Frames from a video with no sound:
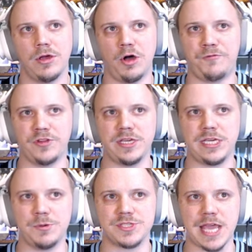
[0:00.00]
Hopefully,
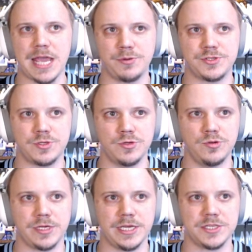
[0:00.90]
he was able
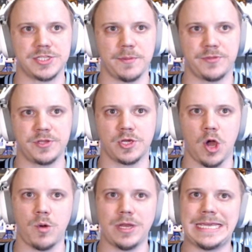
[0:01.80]
to get something
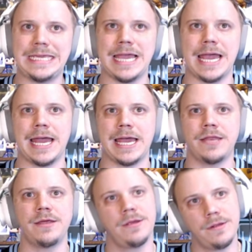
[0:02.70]
going. He had